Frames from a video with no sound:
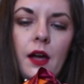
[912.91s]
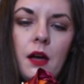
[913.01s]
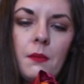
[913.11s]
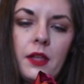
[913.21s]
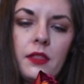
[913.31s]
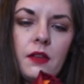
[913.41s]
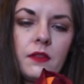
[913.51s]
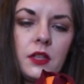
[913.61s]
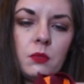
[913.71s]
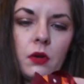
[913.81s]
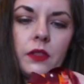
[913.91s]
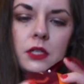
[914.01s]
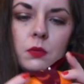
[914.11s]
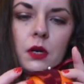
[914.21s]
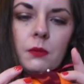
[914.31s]
I think for this one,
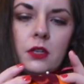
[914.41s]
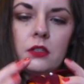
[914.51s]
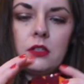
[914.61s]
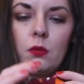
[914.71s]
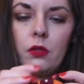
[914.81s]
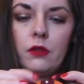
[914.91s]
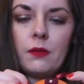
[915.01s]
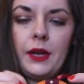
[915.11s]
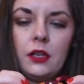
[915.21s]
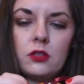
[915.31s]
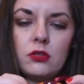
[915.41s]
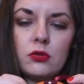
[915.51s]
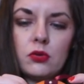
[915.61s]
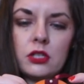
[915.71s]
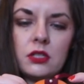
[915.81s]
that's what I'm gonna do on the remaining two
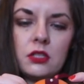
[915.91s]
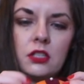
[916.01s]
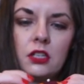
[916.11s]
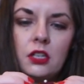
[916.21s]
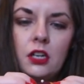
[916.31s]
quarters.